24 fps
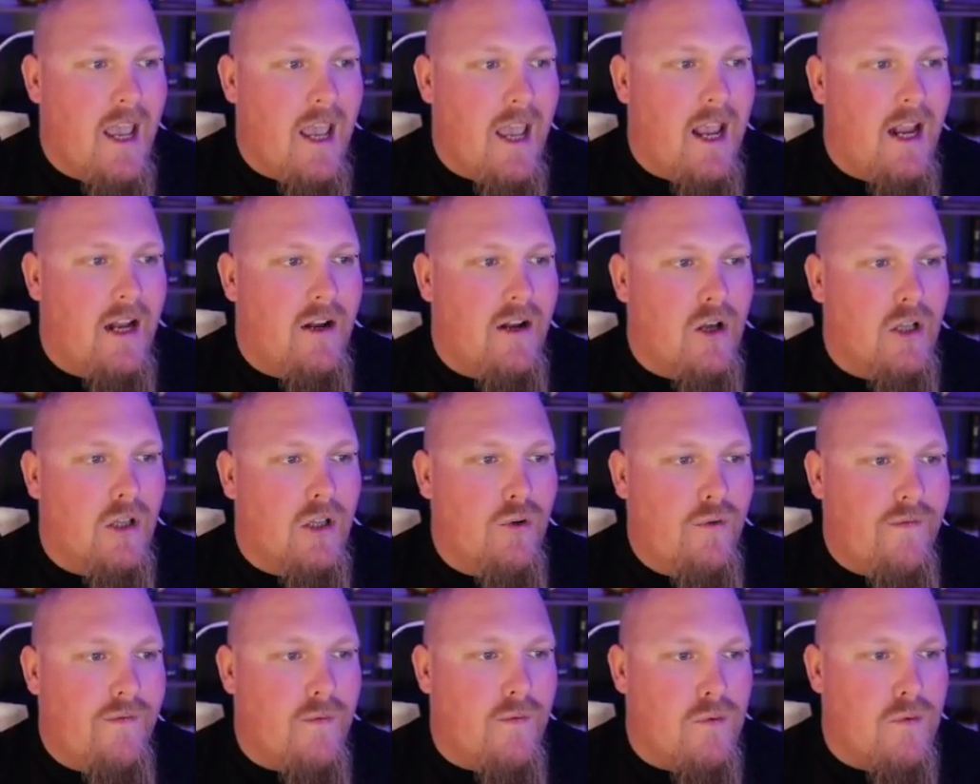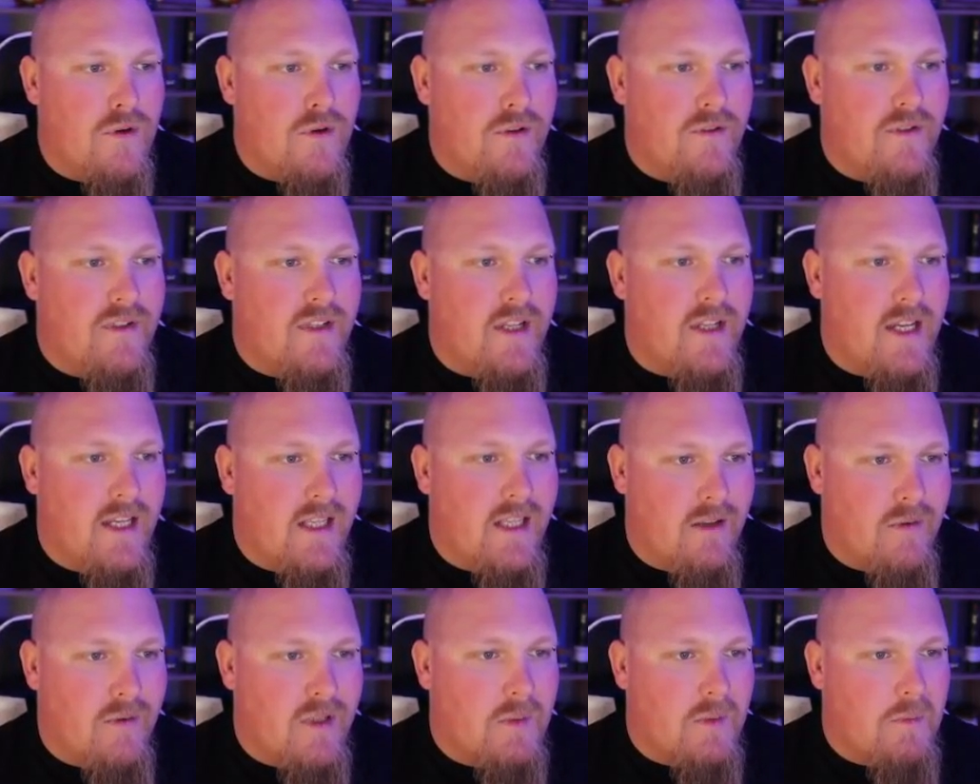And I look forward to
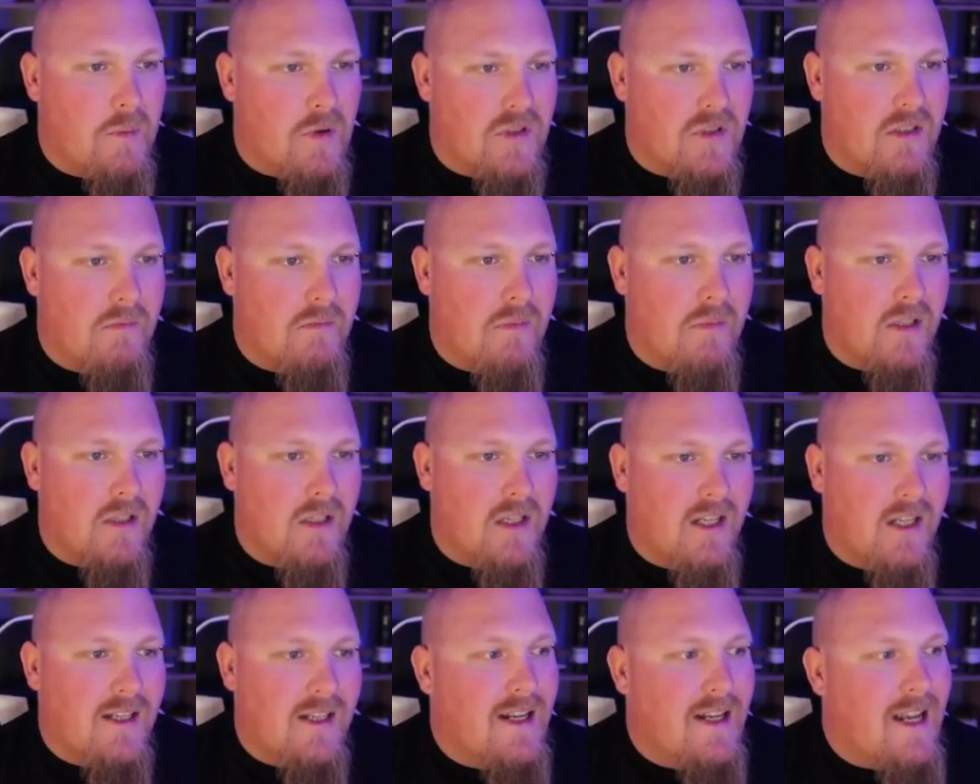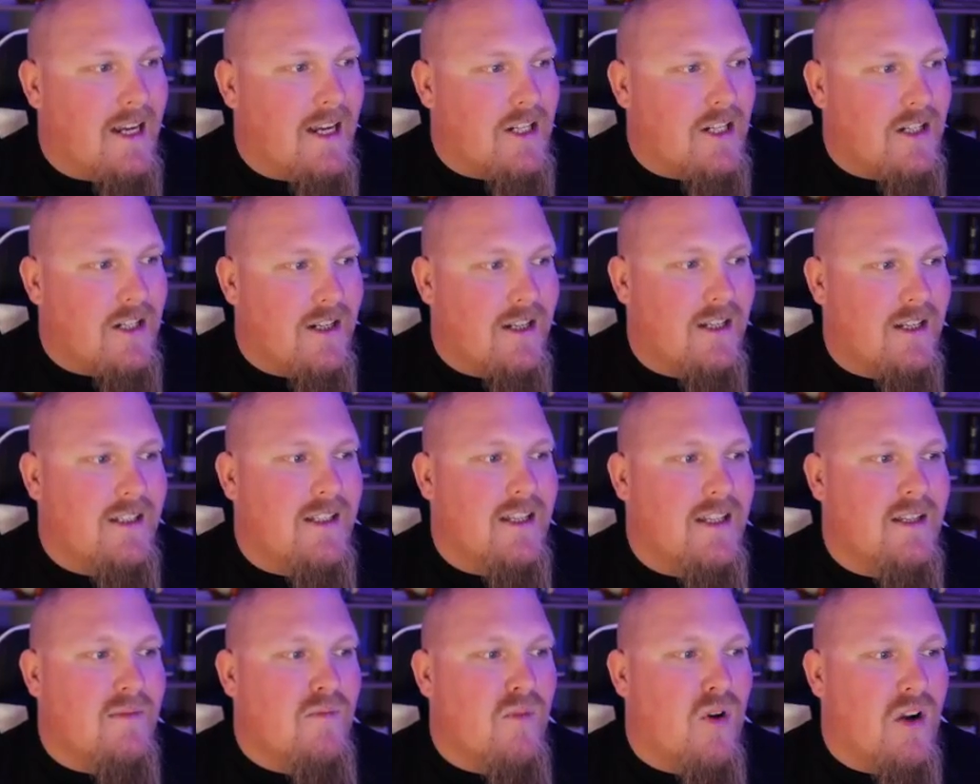seeing the responsibility in action as
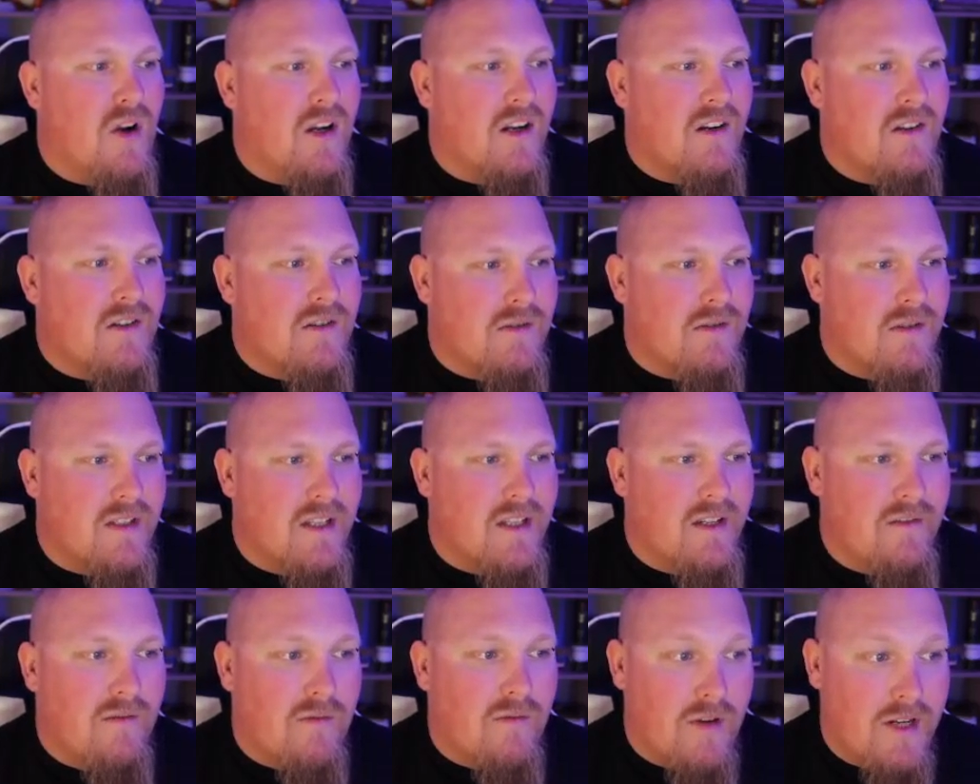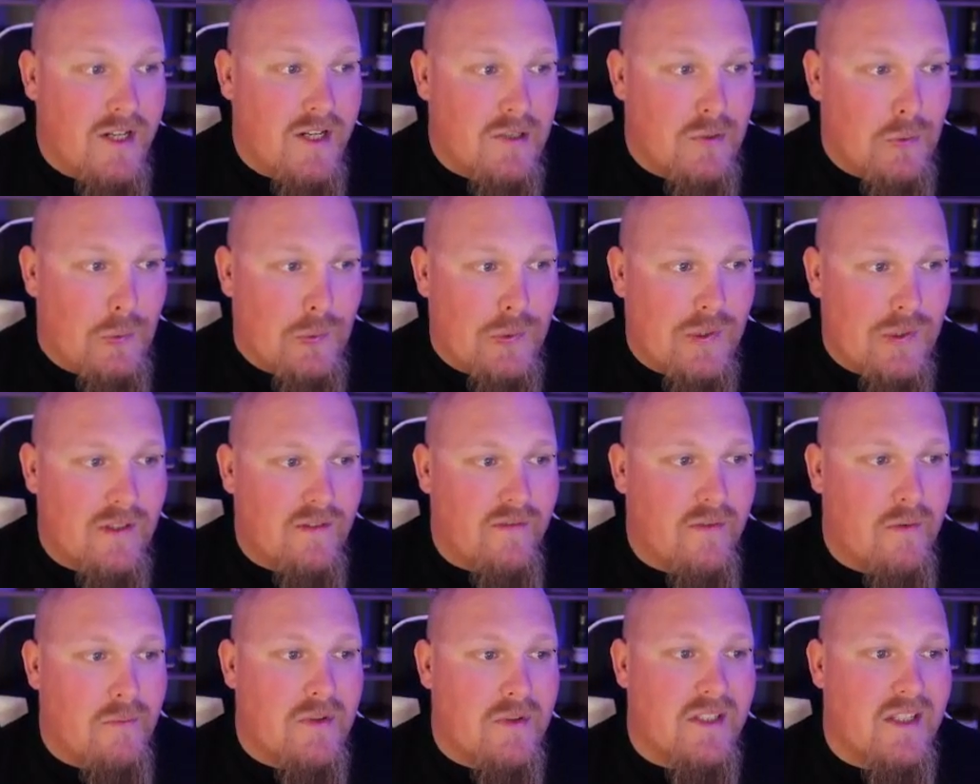these migrants receive resources
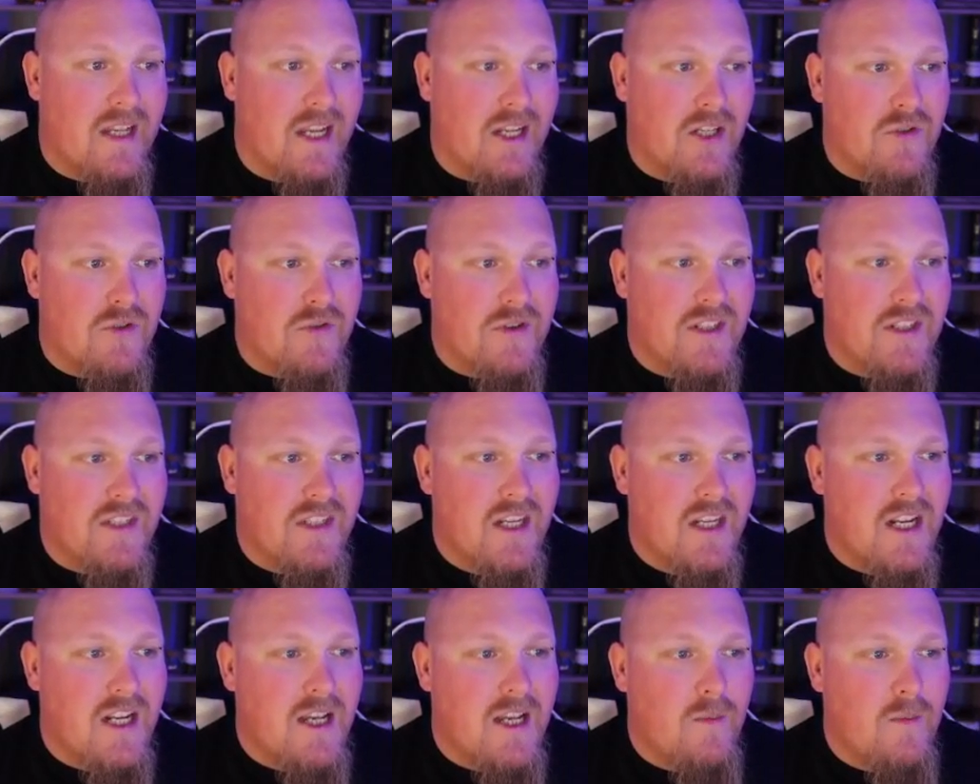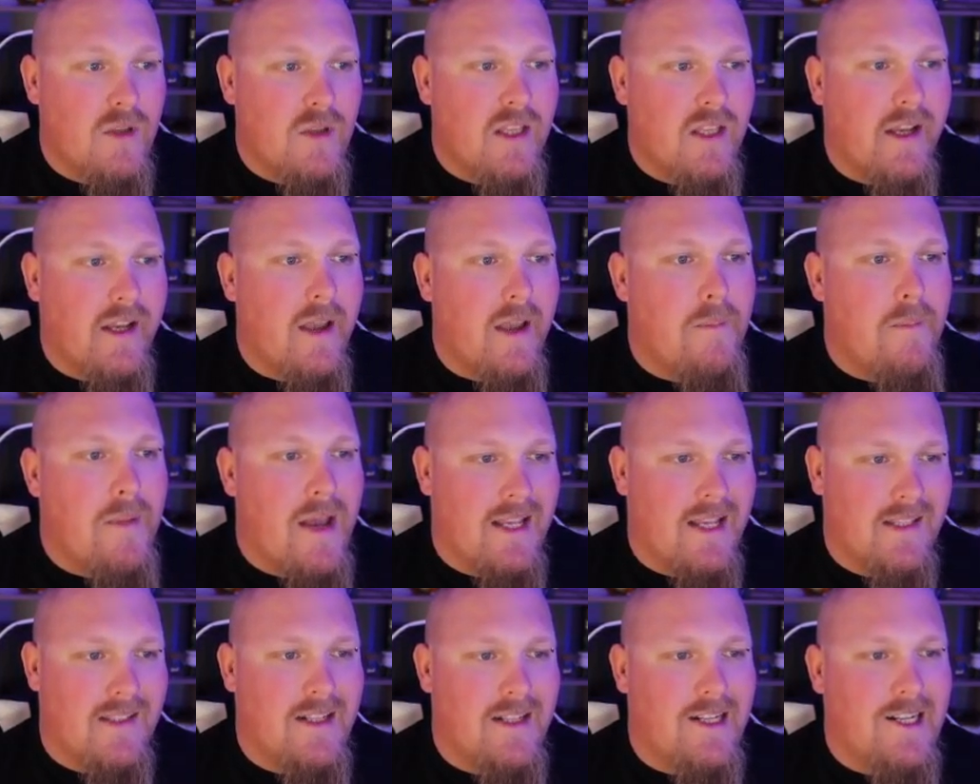from the sanctuary city with the
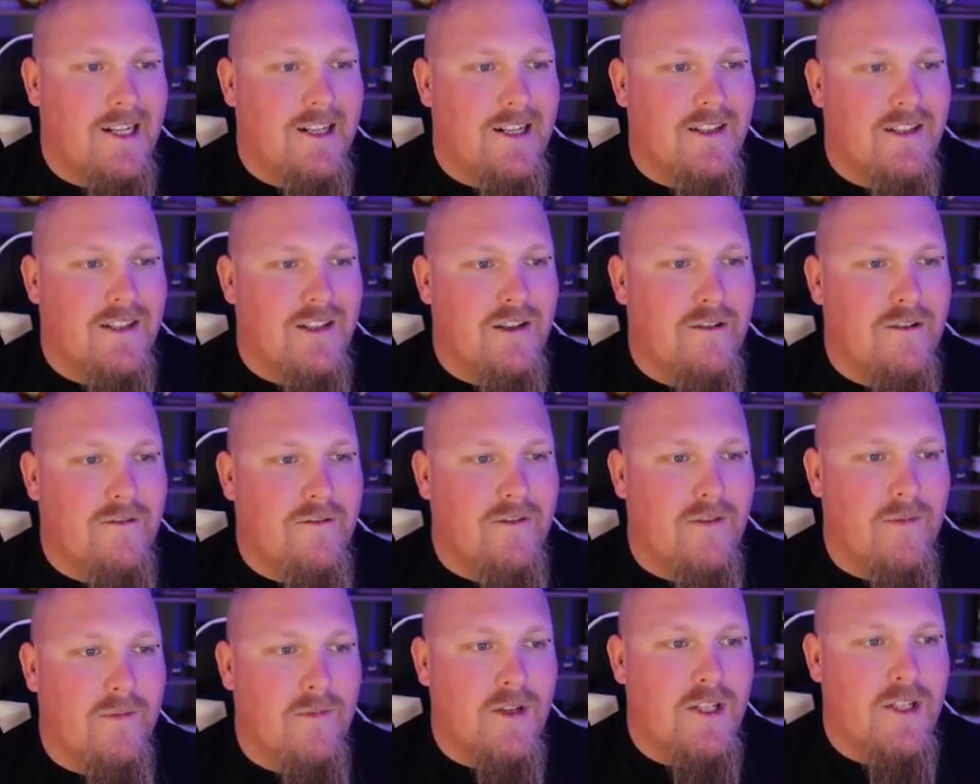capacity to serve them, which